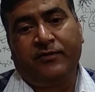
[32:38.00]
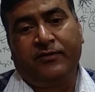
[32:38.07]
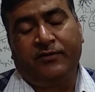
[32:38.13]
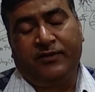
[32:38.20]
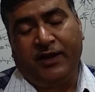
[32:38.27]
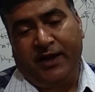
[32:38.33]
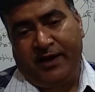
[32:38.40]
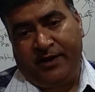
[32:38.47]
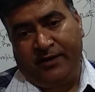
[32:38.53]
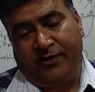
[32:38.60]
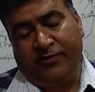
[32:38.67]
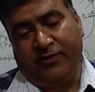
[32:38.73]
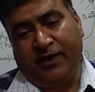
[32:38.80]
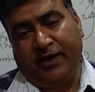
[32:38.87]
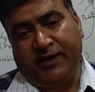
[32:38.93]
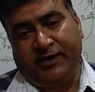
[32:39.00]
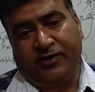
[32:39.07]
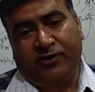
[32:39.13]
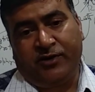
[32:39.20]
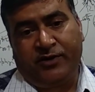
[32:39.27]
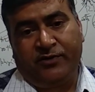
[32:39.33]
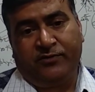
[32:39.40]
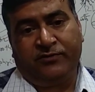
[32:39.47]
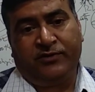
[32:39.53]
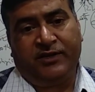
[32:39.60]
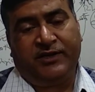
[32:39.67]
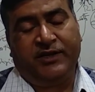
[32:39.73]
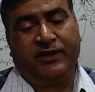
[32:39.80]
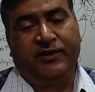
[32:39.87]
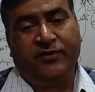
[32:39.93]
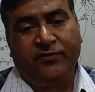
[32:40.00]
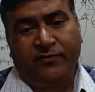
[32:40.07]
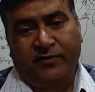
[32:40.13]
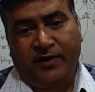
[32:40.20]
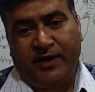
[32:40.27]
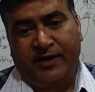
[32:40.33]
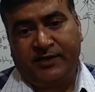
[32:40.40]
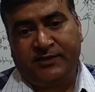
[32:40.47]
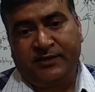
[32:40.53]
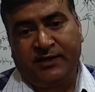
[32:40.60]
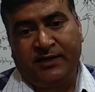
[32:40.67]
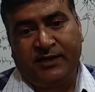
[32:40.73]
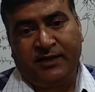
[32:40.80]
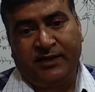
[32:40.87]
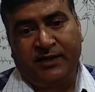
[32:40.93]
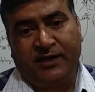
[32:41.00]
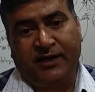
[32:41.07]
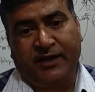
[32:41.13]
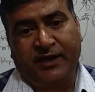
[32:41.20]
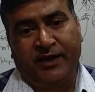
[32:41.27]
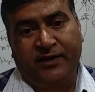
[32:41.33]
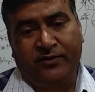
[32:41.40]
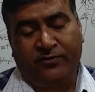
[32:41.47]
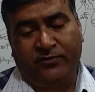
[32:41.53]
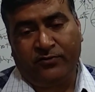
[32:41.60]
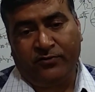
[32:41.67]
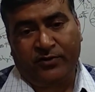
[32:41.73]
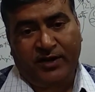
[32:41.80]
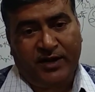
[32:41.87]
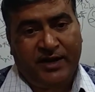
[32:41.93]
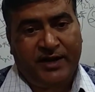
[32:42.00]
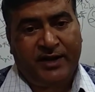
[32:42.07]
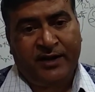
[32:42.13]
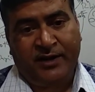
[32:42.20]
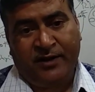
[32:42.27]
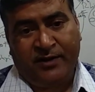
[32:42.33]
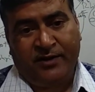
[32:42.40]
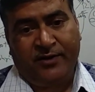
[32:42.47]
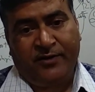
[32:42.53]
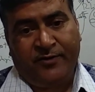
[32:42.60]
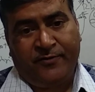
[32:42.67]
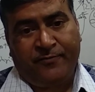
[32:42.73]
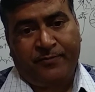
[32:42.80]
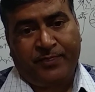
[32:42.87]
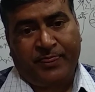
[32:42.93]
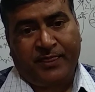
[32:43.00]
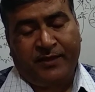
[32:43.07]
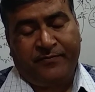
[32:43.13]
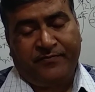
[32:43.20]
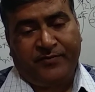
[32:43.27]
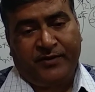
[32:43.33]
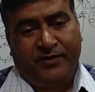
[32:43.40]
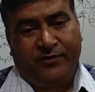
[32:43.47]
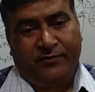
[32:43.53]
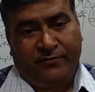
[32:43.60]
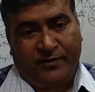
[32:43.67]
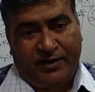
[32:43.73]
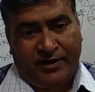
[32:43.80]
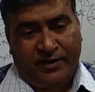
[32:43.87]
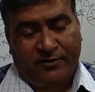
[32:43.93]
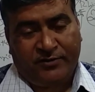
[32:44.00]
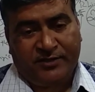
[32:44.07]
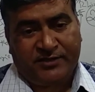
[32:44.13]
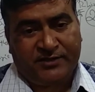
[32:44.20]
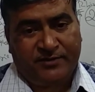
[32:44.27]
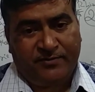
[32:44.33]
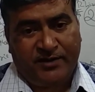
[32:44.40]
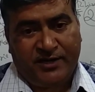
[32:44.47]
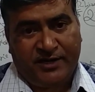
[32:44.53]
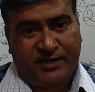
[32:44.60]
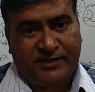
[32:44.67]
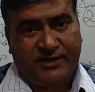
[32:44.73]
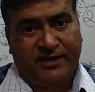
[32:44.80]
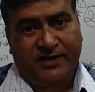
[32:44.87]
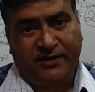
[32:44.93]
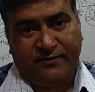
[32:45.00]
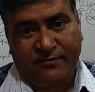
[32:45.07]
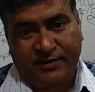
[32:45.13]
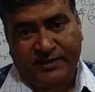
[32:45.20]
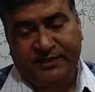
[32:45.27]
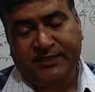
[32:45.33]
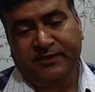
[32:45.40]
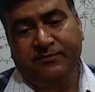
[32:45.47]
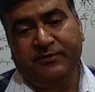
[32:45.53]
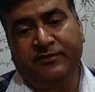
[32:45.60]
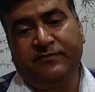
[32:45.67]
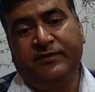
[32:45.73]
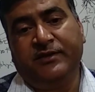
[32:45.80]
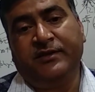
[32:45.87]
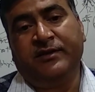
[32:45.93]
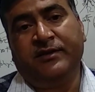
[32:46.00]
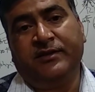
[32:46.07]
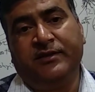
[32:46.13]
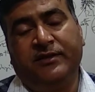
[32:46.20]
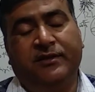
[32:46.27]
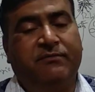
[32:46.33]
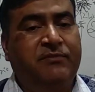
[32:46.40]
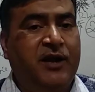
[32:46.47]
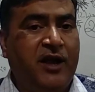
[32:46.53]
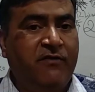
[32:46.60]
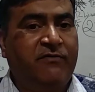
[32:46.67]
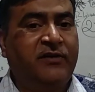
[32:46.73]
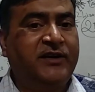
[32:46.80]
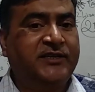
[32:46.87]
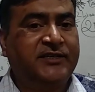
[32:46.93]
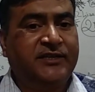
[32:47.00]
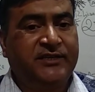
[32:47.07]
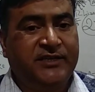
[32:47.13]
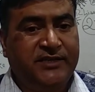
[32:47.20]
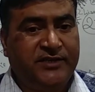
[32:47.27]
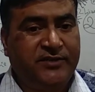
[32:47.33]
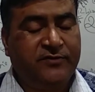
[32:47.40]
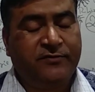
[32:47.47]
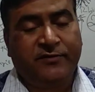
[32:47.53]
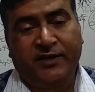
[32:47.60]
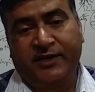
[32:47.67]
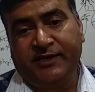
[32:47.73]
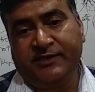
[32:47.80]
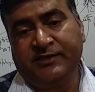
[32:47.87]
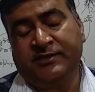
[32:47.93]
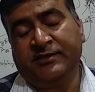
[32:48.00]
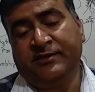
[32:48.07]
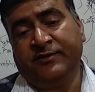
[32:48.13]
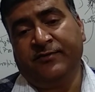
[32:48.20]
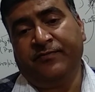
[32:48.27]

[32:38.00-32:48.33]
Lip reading: Then today I taught you the pteridophytes. Again you correlate, you find out the similarities and differences between the bryophytes and pteridophytes,